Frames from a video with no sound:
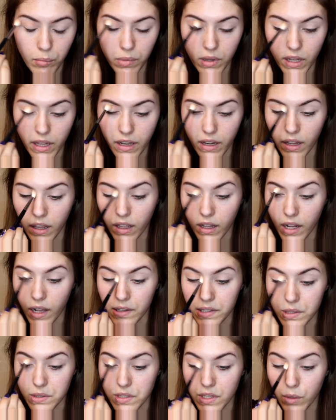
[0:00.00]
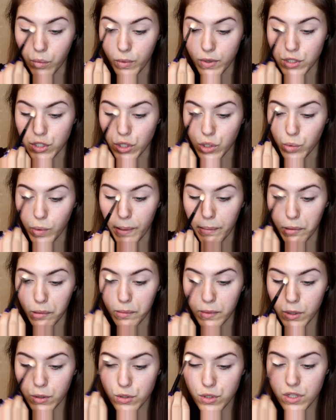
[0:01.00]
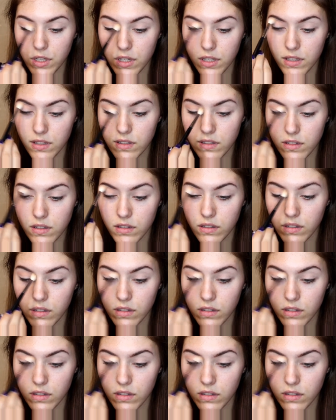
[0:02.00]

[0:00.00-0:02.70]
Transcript: blending it out using windshield wiper motions.